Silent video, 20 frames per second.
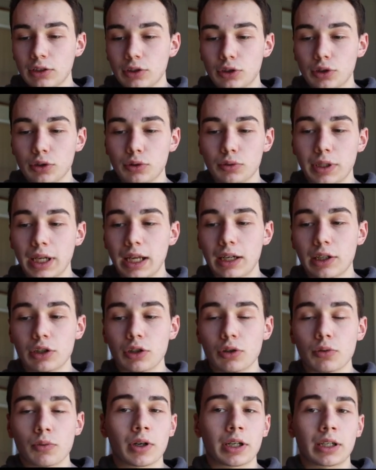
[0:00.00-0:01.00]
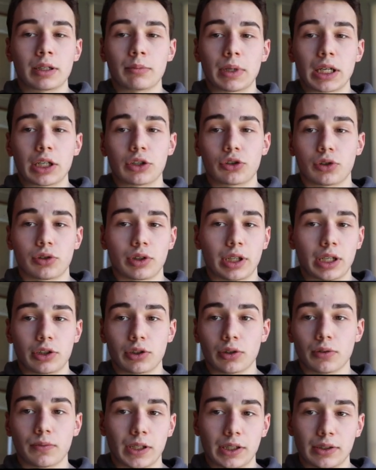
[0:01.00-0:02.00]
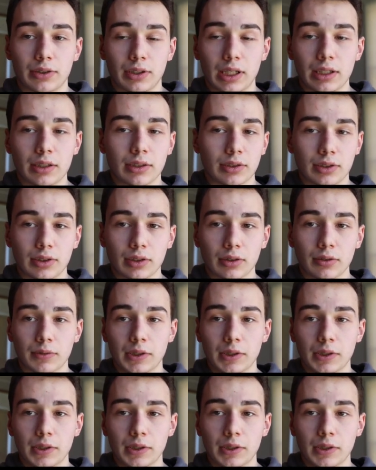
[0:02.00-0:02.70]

to get a new one and make sure that your event date is still